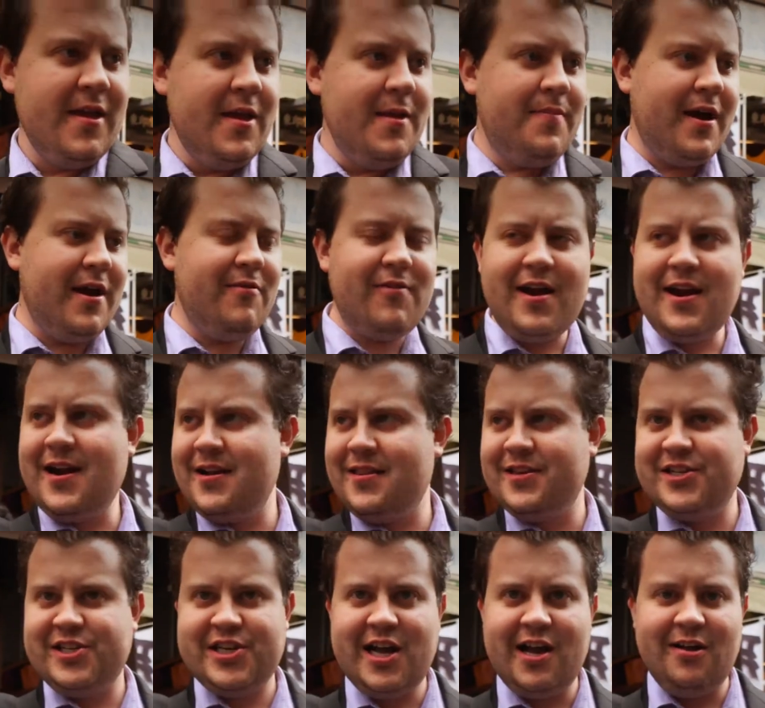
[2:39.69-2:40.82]
You buy it right out of
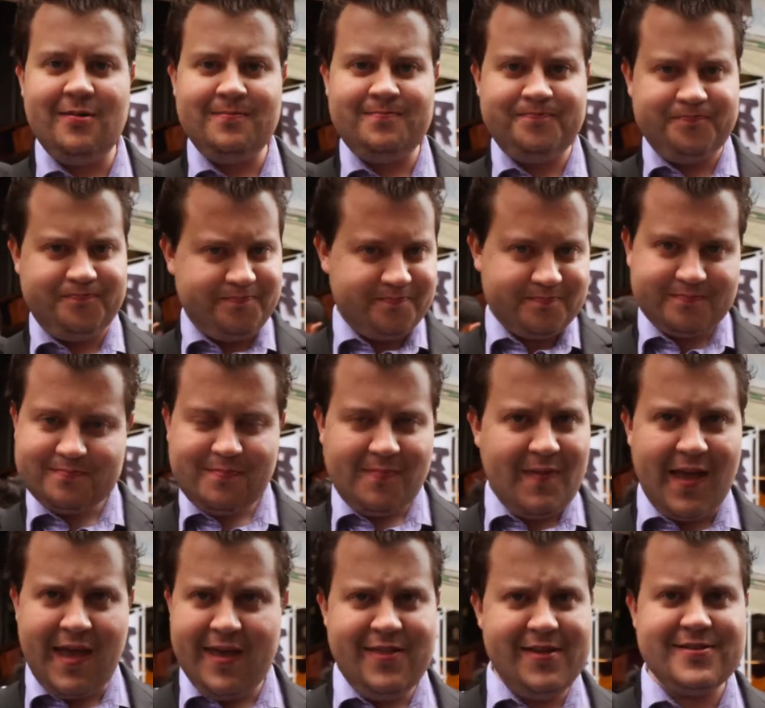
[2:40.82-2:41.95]
the shell,
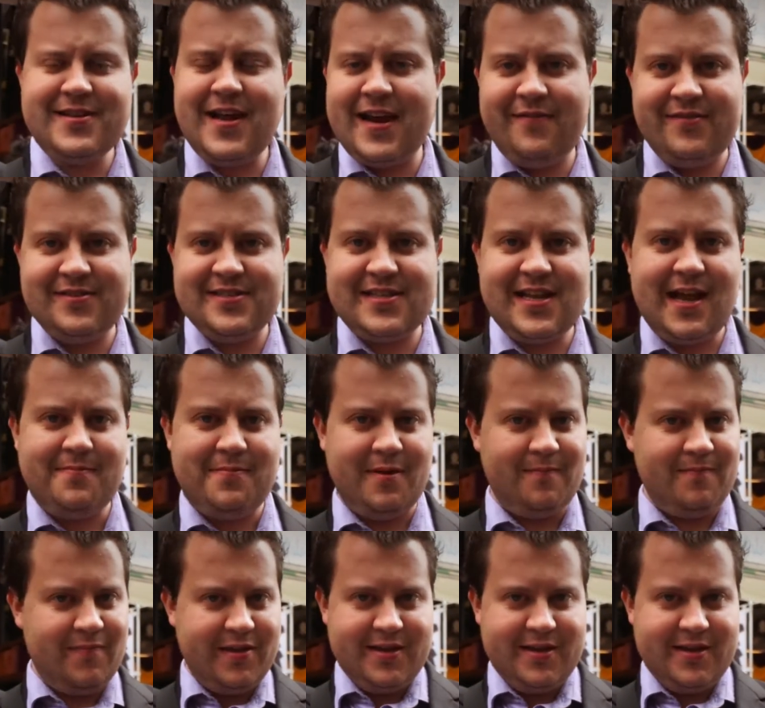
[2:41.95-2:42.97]
and there's not even stopping.